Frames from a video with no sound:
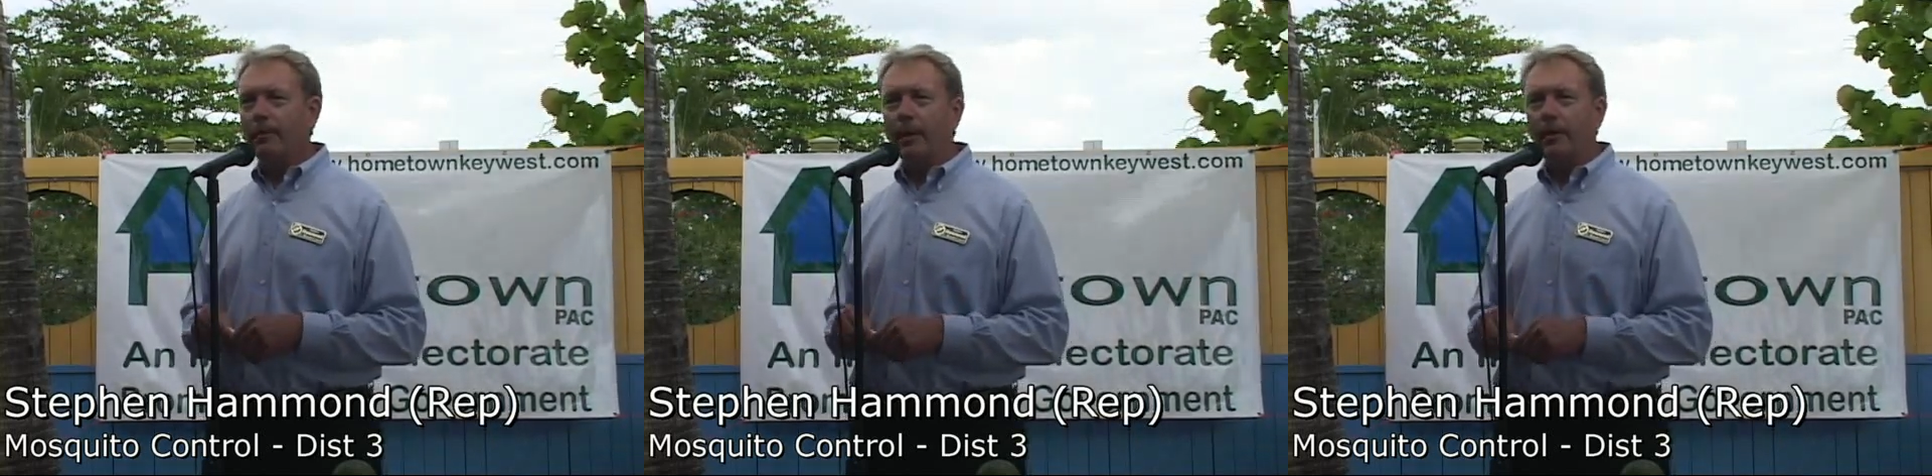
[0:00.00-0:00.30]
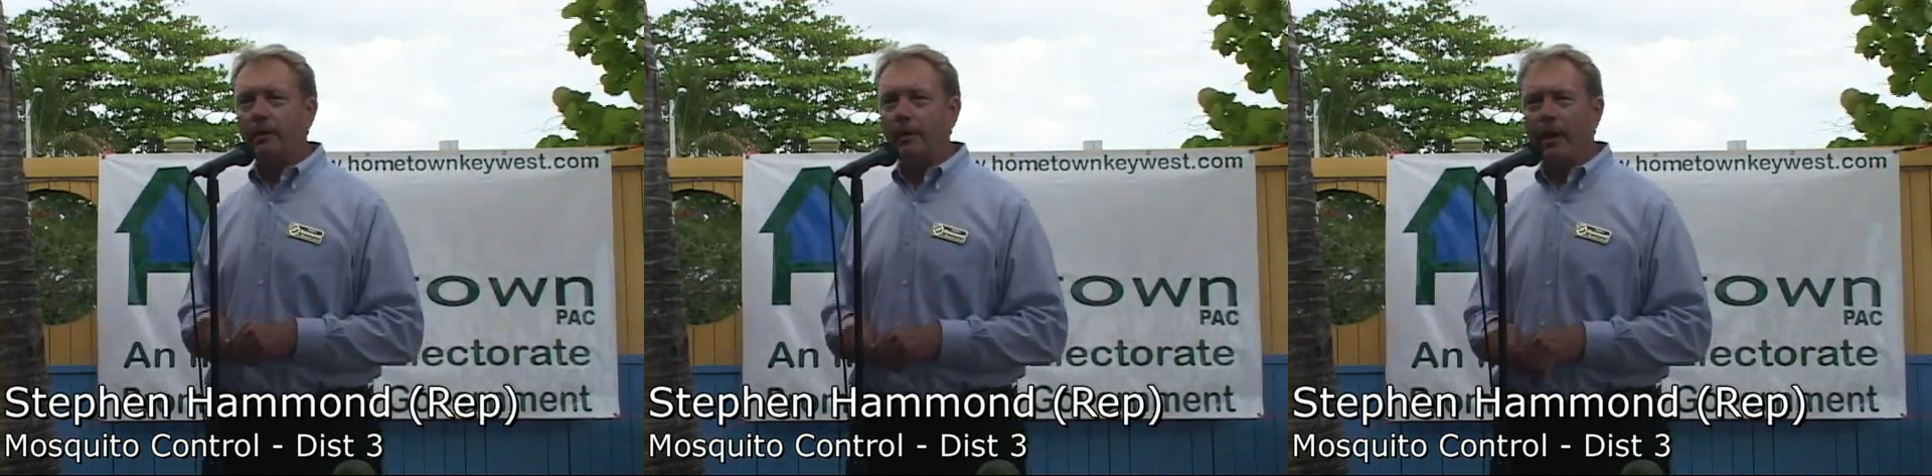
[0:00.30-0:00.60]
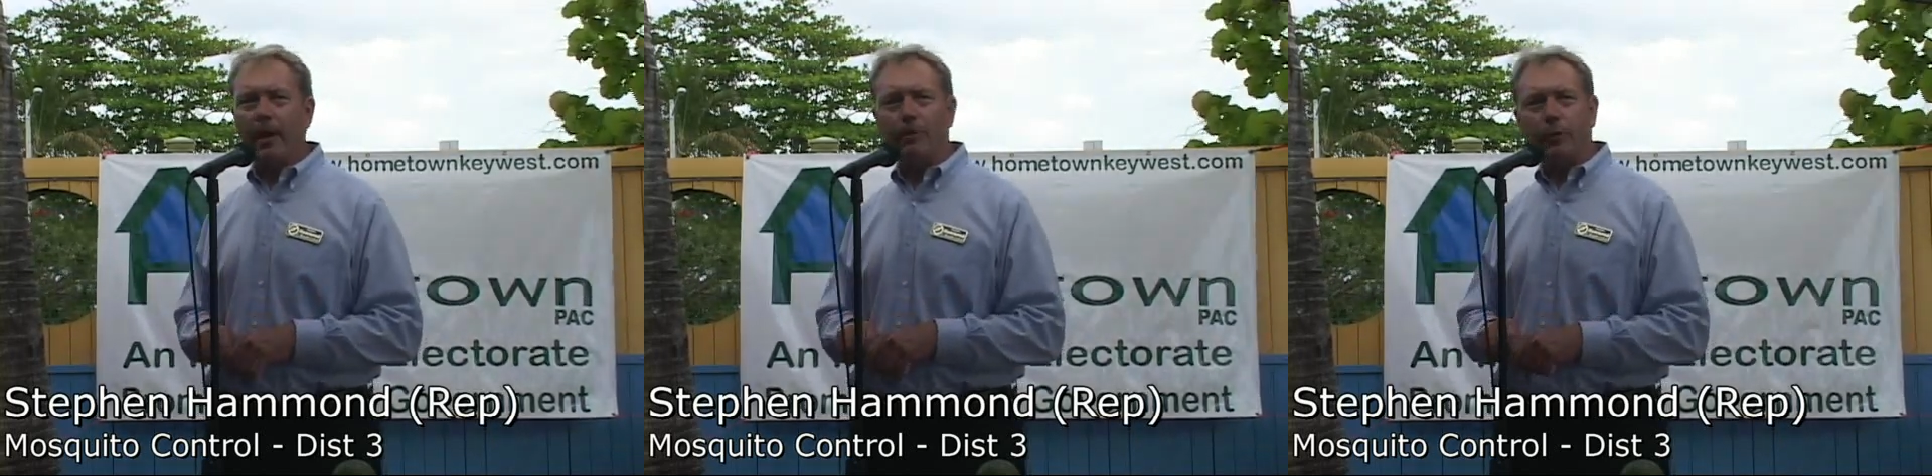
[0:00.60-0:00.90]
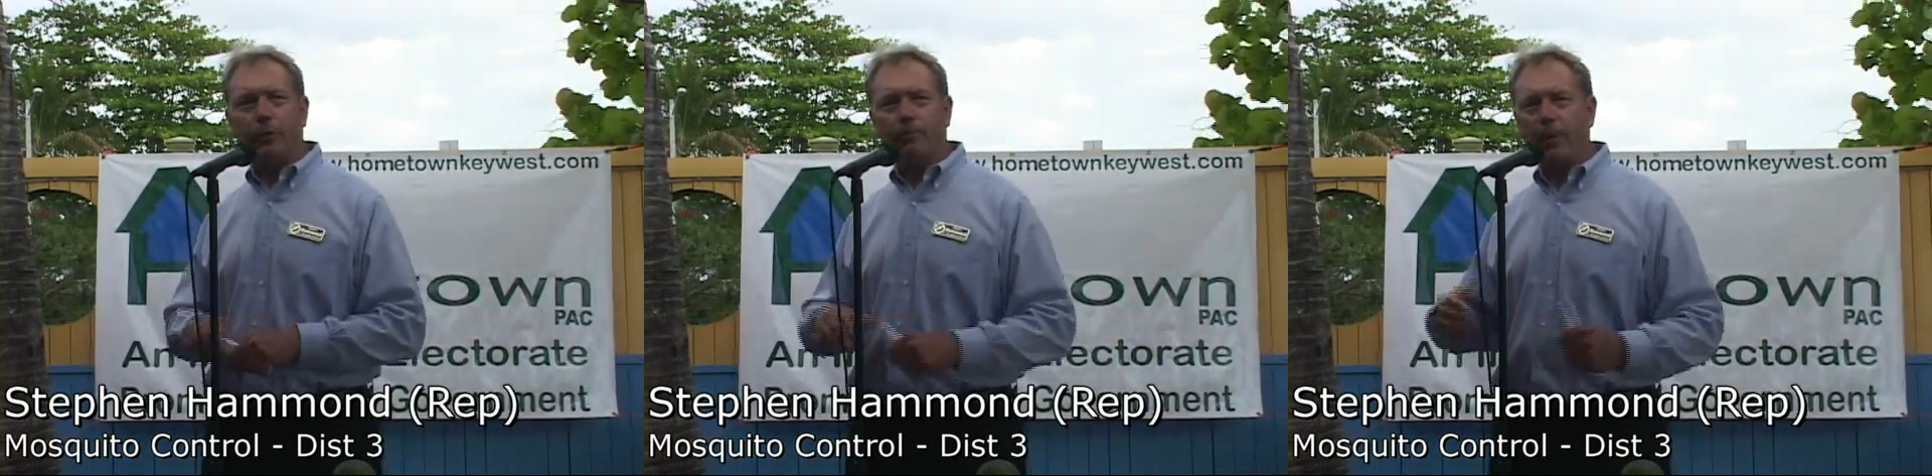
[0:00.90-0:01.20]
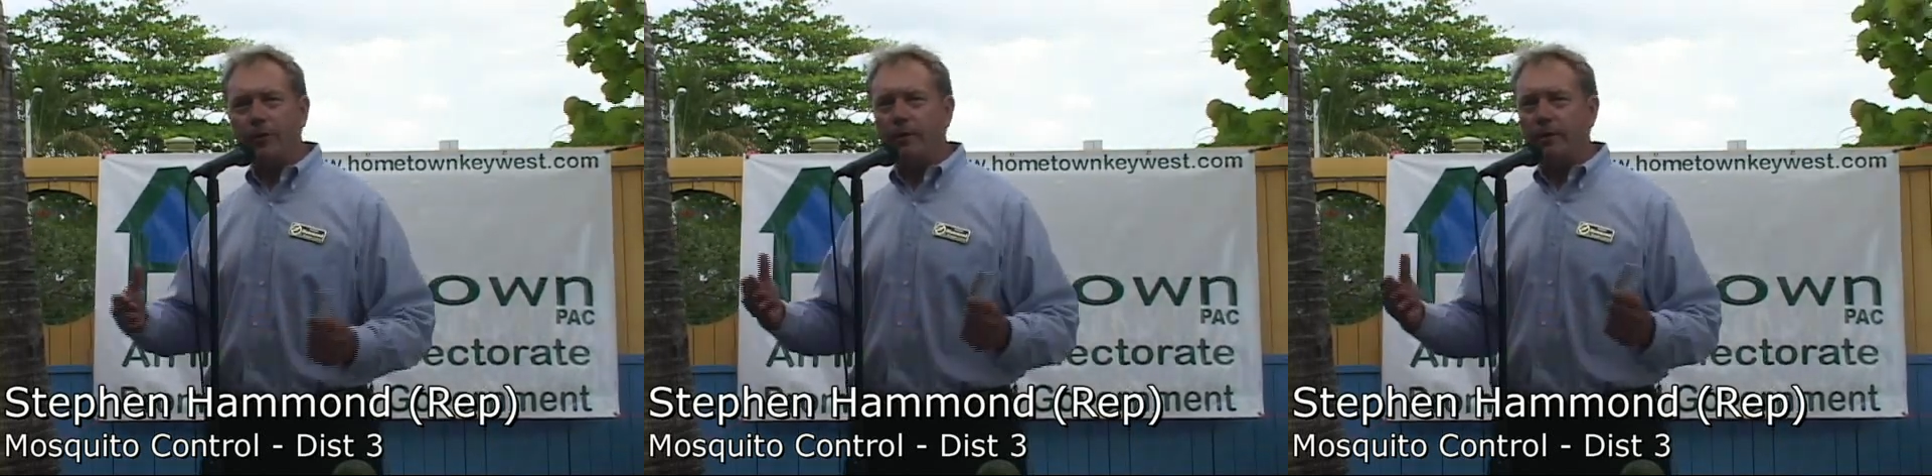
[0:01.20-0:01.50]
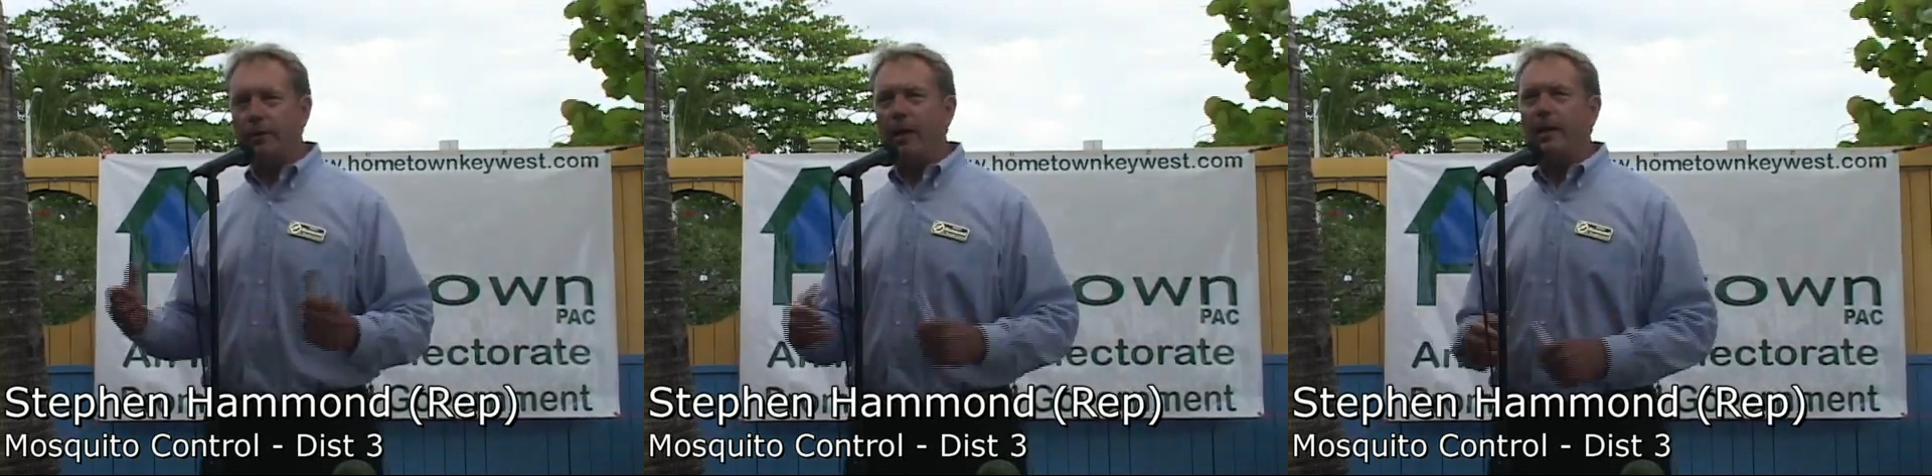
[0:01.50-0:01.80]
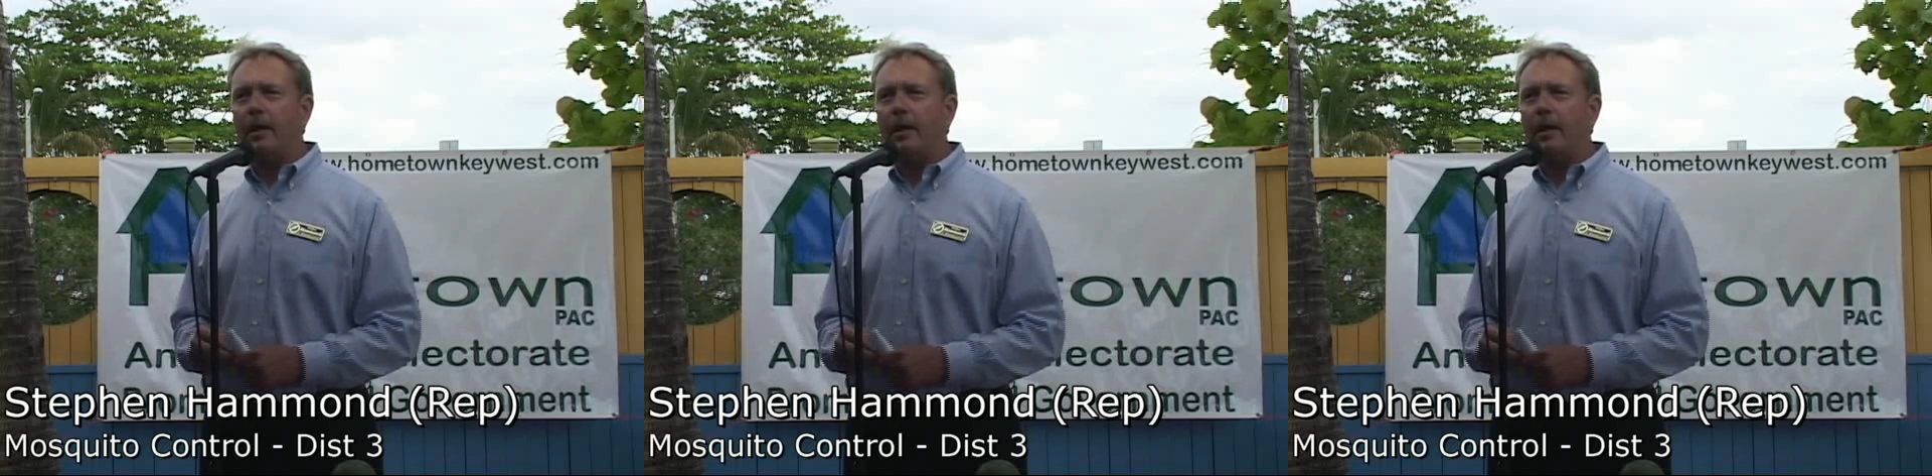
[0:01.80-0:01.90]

ability to help during budgets and that